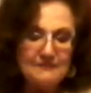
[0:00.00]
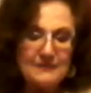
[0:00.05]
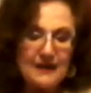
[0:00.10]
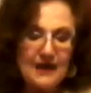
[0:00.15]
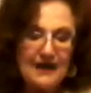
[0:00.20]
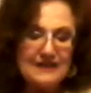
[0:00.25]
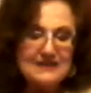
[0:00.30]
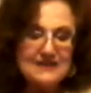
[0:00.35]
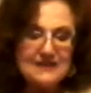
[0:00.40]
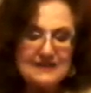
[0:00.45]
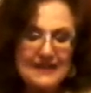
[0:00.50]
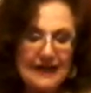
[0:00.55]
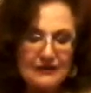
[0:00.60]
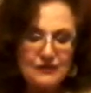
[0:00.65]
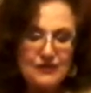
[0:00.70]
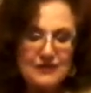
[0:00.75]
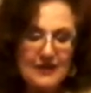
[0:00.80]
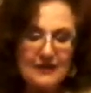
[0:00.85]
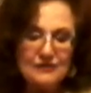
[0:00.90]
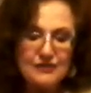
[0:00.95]
I
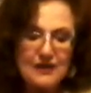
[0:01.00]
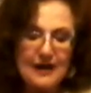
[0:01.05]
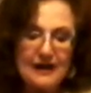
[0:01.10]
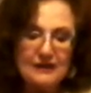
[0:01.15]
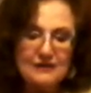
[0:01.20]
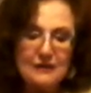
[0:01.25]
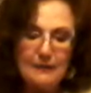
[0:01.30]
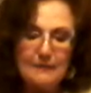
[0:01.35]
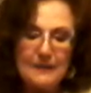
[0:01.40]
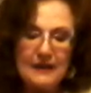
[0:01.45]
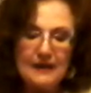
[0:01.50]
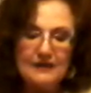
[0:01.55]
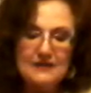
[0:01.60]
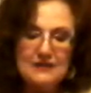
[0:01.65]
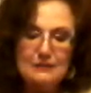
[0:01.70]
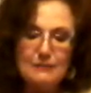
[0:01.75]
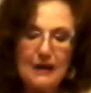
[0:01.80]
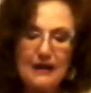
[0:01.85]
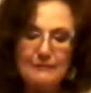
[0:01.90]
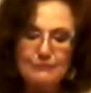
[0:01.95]
snatched that child up
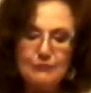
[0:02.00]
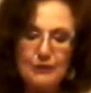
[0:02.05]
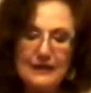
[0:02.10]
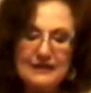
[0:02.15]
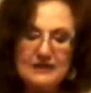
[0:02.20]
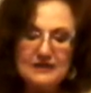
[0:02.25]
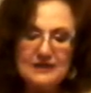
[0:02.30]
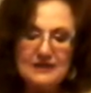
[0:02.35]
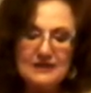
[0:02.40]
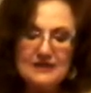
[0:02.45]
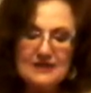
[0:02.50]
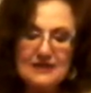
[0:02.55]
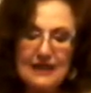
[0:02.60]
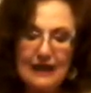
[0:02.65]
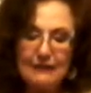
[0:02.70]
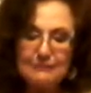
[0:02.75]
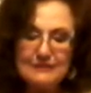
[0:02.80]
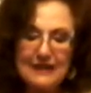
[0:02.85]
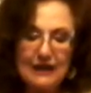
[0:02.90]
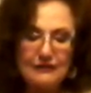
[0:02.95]
against my breast and
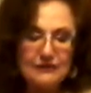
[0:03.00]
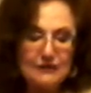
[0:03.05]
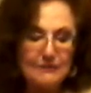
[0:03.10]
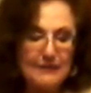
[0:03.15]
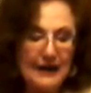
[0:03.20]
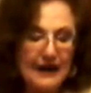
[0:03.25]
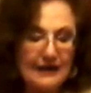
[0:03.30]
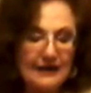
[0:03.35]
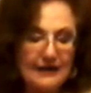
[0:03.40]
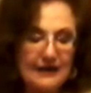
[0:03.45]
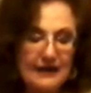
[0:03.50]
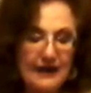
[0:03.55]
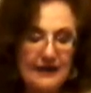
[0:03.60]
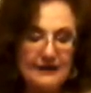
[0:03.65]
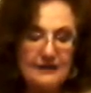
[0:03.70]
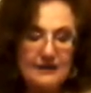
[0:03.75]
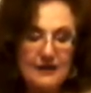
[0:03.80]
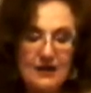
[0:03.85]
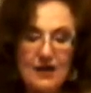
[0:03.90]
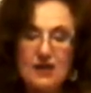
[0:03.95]
escaped out the back
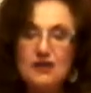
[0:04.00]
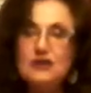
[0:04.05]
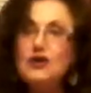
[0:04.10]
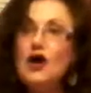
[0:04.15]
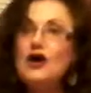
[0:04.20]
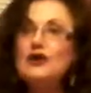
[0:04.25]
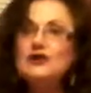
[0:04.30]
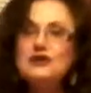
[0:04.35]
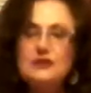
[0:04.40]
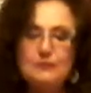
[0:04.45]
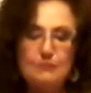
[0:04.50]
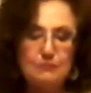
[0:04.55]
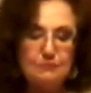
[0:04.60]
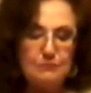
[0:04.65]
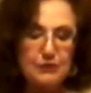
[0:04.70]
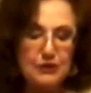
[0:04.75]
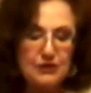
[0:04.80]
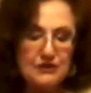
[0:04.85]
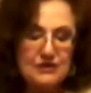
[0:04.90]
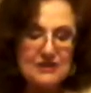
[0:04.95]
again, lungs
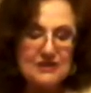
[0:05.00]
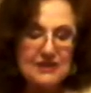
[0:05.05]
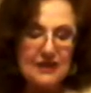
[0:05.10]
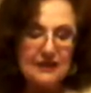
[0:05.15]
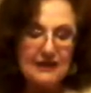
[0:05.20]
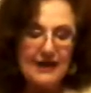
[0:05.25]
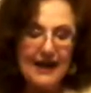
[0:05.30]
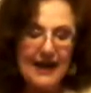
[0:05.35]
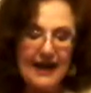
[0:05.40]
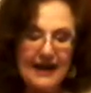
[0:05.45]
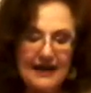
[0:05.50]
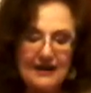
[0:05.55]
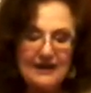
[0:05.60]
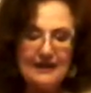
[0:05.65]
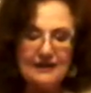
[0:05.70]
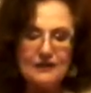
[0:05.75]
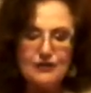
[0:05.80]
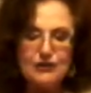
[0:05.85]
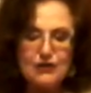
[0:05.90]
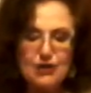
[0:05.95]
bursting,
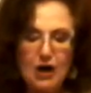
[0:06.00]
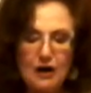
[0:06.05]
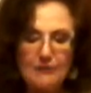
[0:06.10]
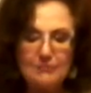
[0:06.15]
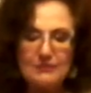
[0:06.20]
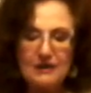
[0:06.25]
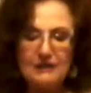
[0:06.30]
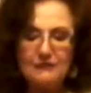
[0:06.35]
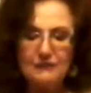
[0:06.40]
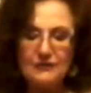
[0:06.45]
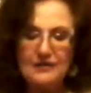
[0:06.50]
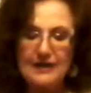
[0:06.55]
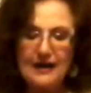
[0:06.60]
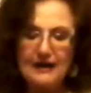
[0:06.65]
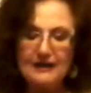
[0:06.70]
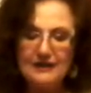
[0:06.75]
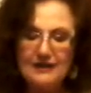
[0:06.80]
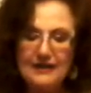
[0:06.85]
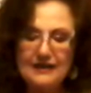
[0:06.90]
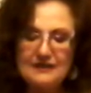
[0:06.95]
aching sharply for that
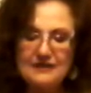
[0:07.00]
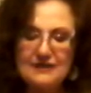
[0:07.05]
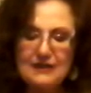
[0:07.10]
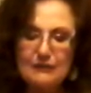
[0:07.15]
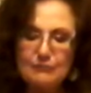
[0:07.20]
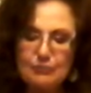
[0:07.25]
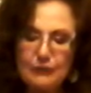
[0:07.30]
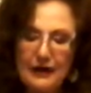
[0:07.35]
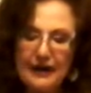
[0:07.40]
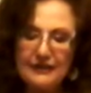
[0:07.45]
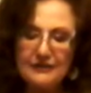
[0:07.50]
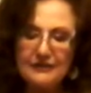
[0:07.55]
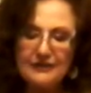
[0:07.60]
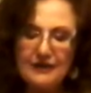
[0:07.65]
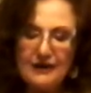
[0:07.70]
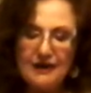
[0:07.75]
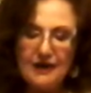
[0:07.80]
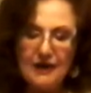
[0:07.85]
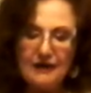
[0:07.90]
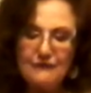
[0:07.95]
cleansing breath
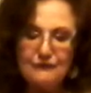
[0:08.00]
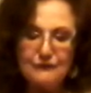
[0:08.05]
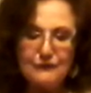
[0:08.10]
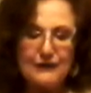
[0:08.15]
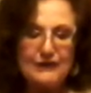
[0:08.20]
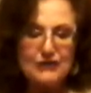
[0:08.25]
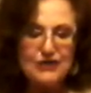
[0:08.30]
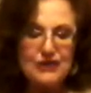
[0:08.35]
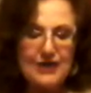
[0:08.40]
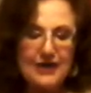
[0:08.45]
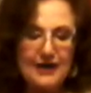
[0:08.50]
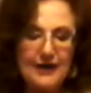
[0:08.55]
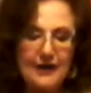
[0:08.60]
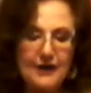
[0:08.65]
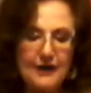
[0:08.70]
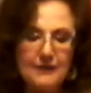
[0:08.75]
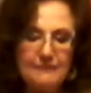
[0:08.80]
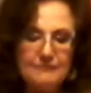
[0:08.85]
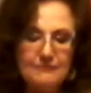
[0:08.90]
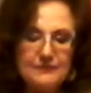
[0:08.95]
of fresh
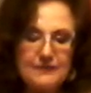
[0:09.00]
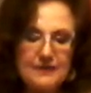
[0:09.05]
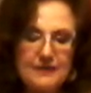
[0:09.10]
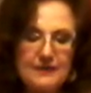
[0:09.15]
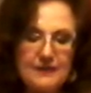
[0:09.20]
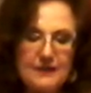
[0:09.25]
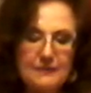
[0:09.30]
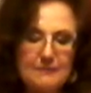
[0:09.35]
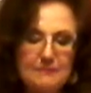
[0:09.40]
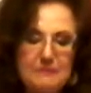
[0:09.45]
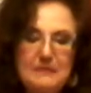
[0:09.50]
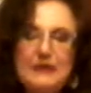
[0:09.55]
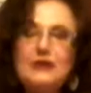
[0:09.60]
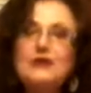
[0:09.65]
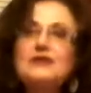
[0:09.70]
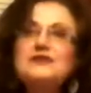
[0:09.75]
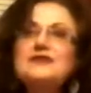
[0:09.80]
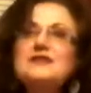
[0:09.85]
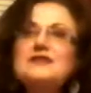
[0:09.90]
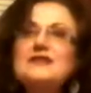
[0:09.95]
air,
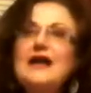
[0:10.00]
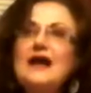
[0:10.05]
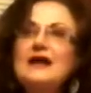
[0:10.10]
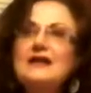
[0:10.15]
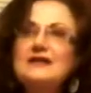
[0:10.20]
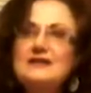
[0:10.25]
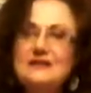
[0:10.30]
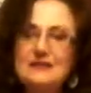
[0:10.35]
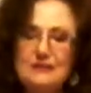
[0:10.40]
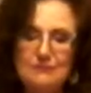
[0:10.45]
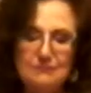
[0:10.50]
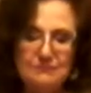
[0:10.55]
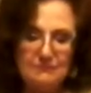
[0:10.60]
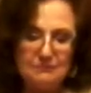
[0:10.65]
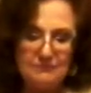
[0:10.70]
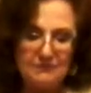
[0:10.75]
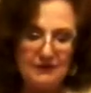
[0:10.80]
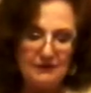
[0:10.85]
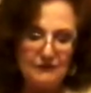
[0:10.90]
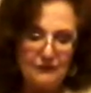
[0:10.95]
mere seconds
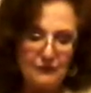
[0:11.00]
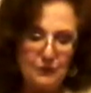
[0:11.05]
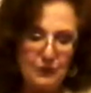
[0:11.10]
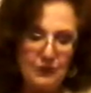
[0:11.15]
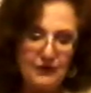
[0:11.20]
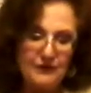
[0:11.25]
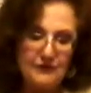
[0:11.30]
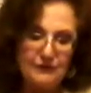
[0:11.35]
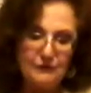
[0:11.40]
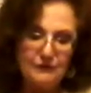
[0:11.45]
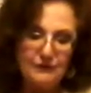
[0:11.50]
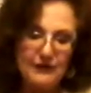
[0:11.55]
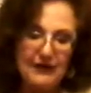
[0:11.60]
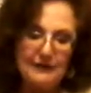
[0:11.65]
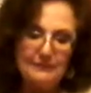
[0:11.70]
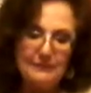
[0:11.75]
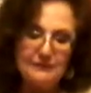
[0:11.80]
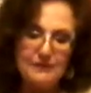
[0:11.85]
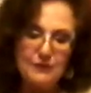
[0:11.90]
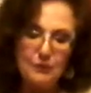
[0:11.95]
before the
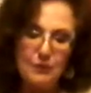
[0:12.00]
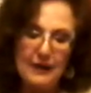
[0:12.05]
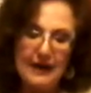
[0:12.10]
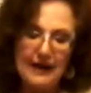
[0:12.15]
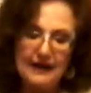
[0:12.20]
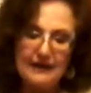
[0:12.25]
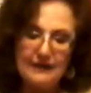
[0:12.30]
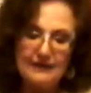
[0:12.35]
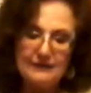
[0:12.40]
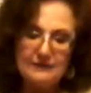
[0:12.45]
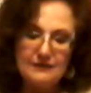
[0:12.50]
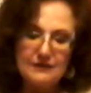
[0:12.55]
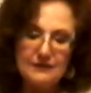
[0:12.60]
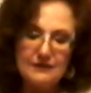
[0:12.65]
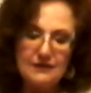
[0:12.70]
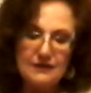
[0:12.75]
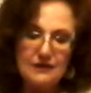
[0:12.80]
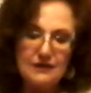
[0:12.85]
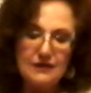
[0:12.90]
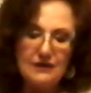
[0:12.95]
frame of the wagon
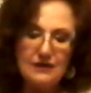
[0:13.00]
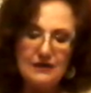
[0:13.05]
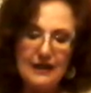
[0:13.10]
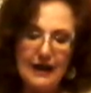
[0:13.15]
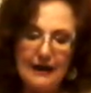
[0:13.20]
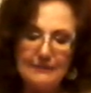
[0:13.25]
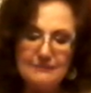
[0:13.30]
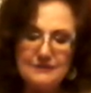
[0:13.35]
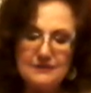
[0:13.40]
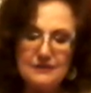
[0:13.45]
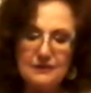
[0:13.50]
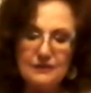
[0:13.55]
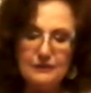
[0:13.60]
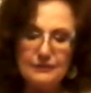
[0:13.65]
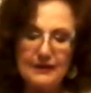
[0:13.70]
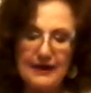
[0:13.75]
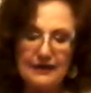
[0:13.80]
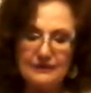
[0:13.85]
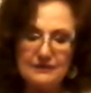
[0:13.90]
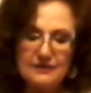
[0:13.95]
collapsed
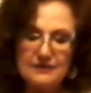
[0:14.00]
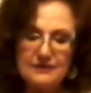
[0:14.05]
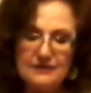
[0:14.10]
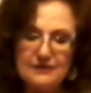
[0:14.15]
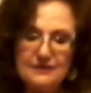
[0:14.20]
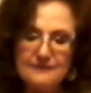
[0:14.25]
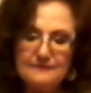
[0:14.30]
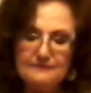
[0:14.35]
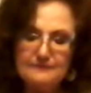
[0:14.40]
around us.